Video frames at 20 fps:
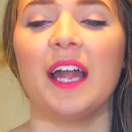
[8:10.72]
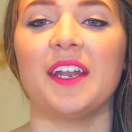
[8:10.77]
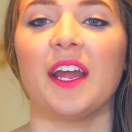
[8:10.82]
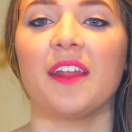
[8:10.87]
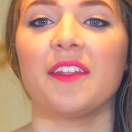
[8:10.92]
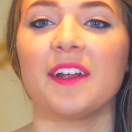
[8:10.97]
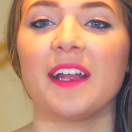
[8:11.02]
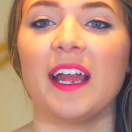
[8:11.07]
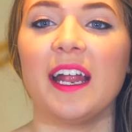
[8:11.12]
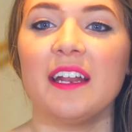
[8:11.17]

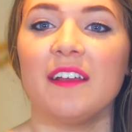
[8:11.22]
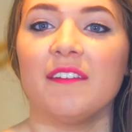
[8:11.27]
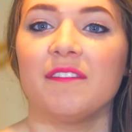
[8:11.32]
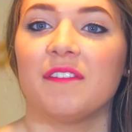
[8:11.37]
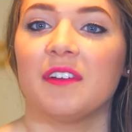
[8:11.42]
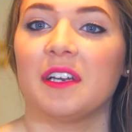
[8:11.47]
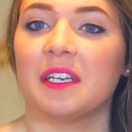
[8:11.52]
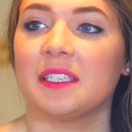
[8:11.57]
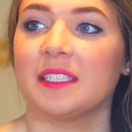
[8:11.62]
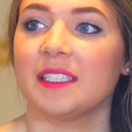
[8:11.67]
Another kind
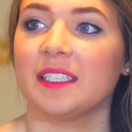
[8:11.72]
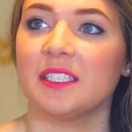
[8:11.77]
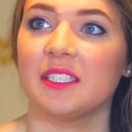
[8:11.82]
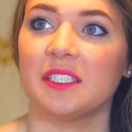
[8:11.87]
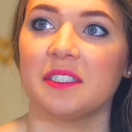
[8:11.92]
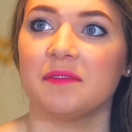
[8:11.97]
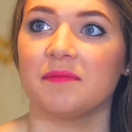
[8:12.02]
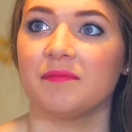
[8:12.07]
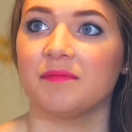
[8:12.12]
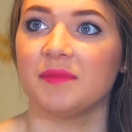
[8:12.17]
of
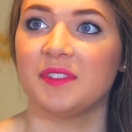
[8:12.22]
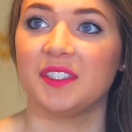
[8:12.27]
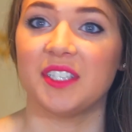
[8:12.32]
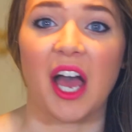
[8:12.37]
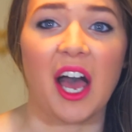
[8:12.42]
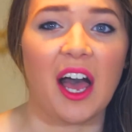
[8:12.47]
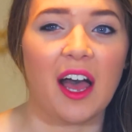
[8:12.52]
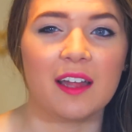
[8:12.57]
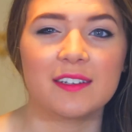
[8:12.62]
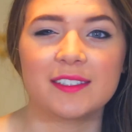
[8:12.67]

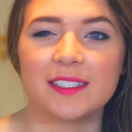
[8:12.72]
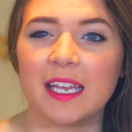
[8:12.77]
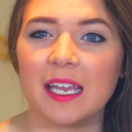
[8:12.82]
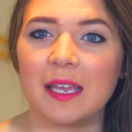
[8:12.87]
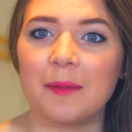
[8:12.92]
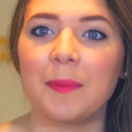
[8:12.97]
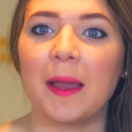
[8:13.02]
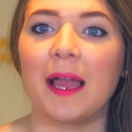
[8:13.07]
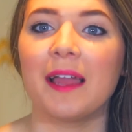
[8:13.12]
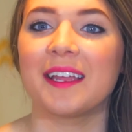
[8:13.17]
duh
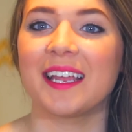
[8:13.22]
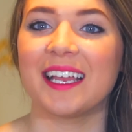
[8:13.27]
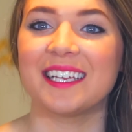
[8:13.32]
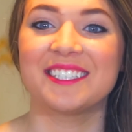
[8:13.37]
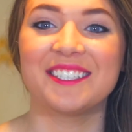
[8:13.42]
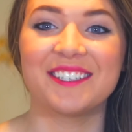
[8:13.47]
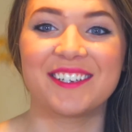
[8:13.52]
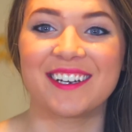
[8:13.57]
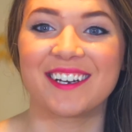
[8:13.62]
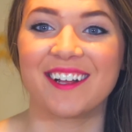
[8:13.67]
tip, I
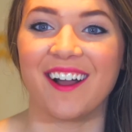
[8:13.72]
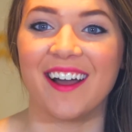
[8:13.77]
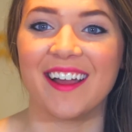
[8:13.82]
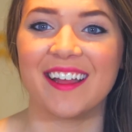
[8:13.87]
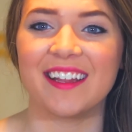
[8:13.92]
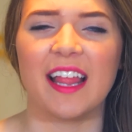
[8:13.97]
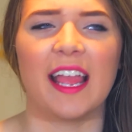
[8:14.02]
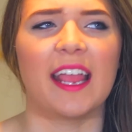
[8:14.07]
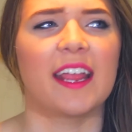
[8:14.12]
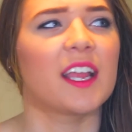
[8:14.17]
guess you could
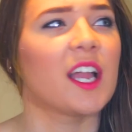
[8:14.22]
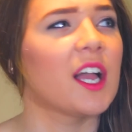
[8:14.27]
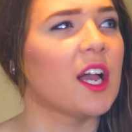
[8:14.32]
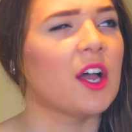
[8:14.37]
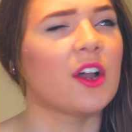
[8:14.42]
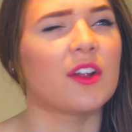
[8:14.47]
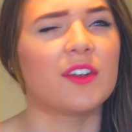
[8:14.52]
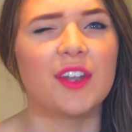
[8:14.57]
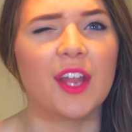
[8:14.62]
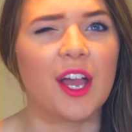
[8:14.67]
call it, like,
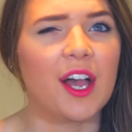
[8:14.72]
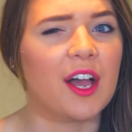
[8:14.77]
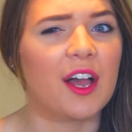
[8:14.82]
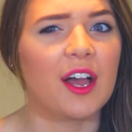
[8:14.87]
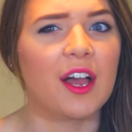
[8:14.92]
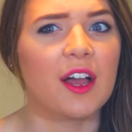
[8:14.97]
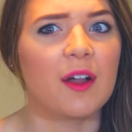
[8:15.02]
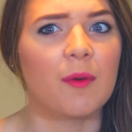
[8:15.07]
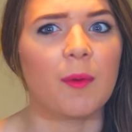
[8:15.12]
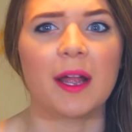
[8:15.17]
oh
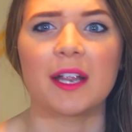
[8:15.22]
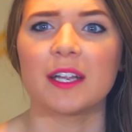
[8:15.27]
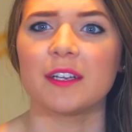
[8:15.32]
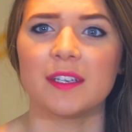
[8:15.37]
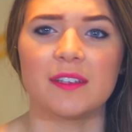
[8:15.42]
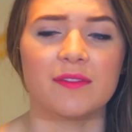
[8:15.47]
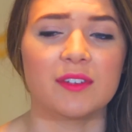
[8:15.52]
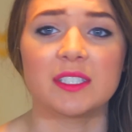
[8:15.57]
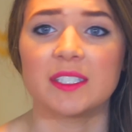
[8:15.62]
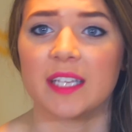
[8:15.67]
duh, why are
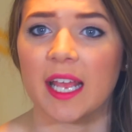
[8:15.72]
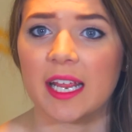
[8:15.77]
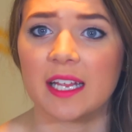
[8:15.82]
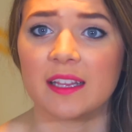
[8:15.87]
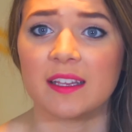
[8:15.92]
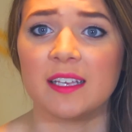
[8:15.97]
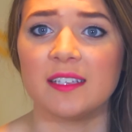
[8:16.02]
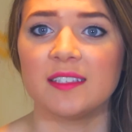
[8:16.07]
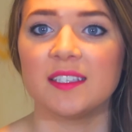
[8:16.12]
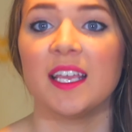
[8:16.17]
you even
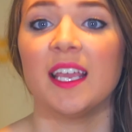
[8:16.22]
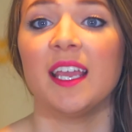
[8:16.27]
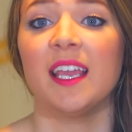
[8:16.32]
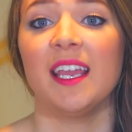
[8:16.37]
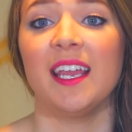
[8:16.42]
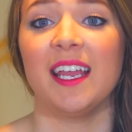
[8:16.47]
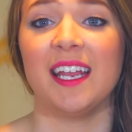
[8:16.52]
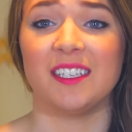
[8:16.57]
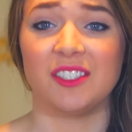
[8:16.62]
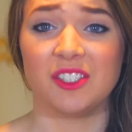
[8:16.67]
saying this,
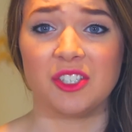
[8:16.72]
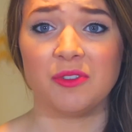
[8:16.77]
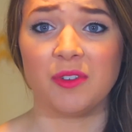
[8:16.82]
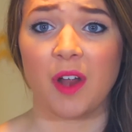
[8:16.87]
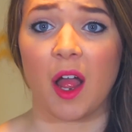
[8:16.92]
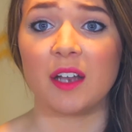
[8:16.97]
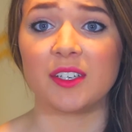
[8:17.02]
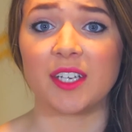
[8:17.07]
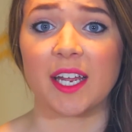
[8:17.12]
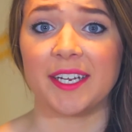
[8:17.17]
is to
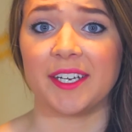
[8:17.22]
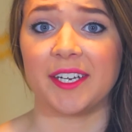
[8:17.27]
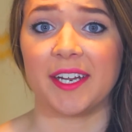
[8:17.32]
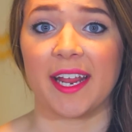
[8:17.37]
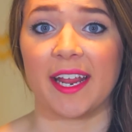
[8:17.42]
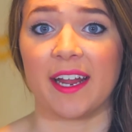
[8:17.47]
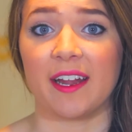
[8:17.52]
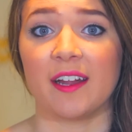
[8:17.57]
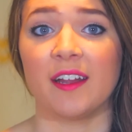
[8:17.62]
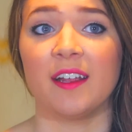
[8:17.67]
not dye your
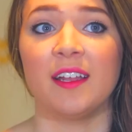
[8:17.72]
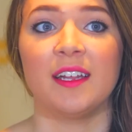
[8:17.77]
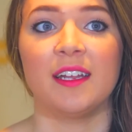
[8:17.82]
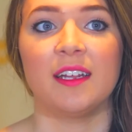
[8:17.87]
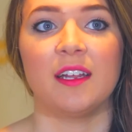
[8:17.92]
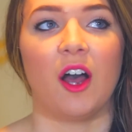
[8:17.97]
hair.